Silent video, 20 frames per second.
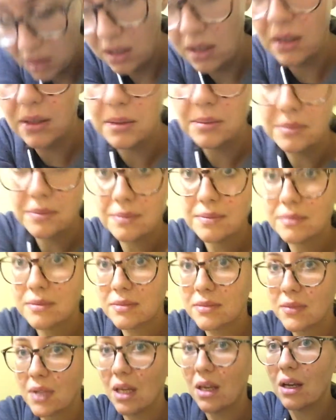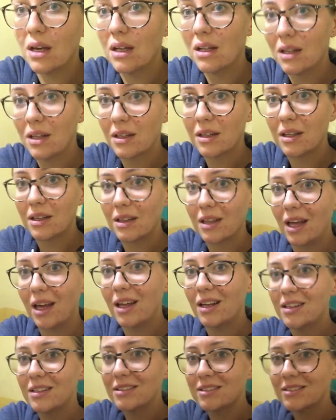um, yeah look at
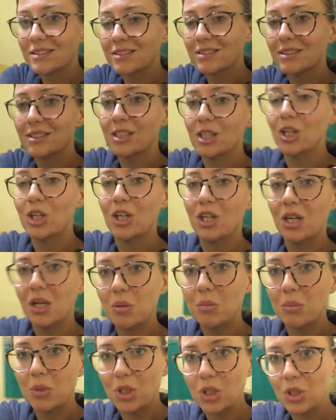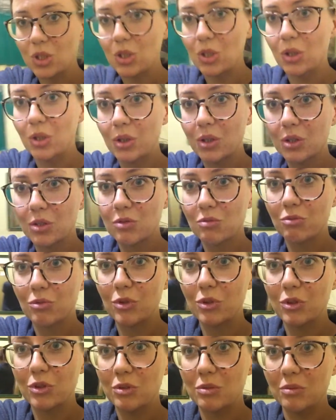that my deluxe
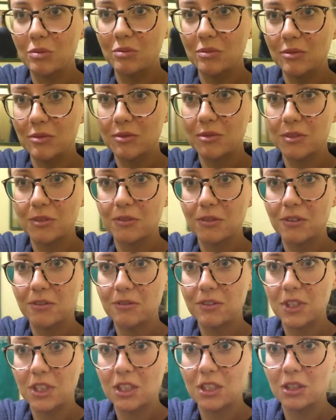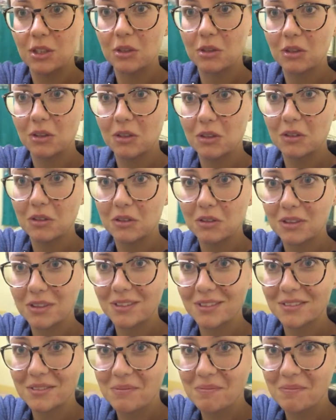room for 15 euros